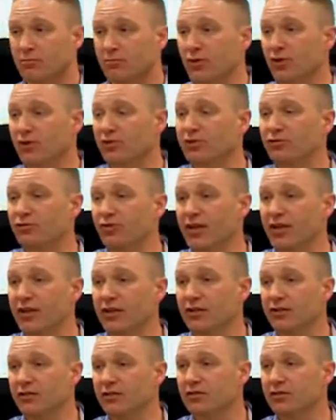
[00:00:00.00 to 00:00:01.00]
build
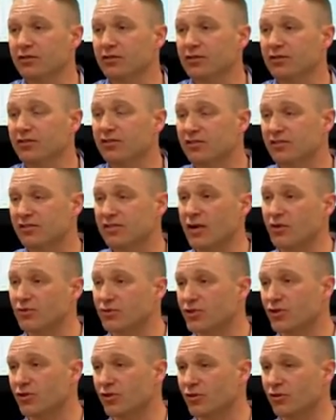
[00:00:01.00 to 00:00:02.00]
3, sell
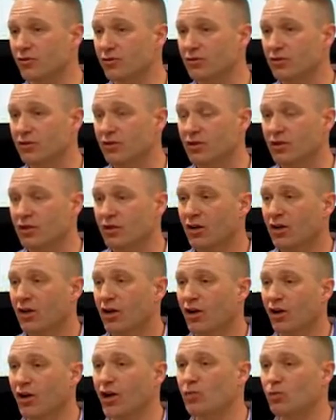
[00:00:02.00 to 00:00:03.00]
2,
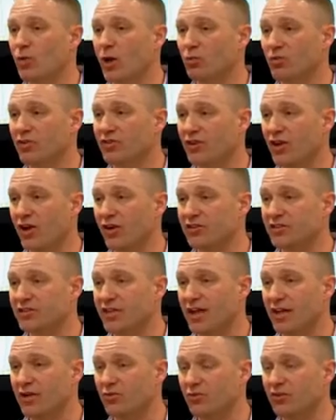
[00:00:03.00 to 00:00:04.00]
own 1 with no
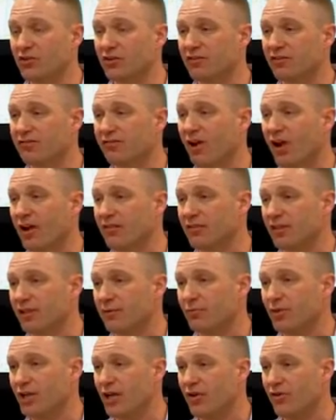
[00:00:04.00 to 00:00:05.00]
debt within a
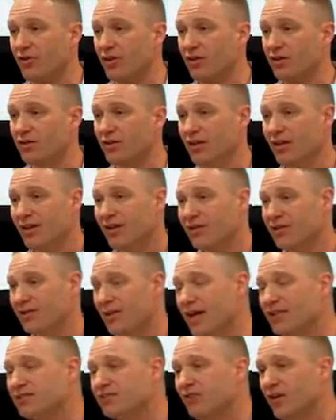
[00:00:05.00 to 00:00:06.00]
5-year period.
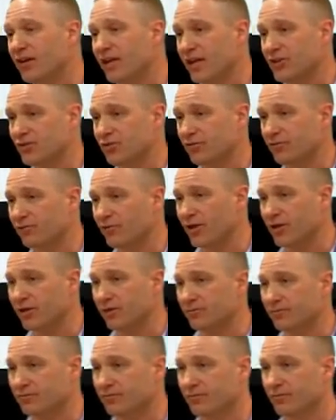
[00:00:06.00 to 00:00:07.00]
That's financial
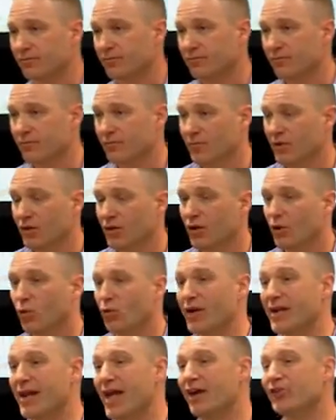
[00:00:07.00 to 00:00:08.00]
freedom.
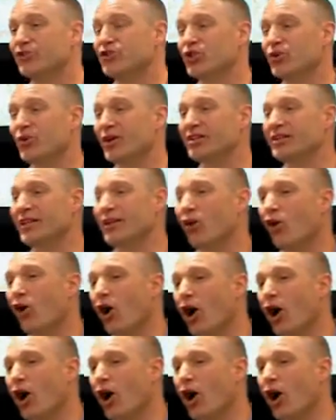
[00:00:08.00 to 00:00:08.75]
We're now doing the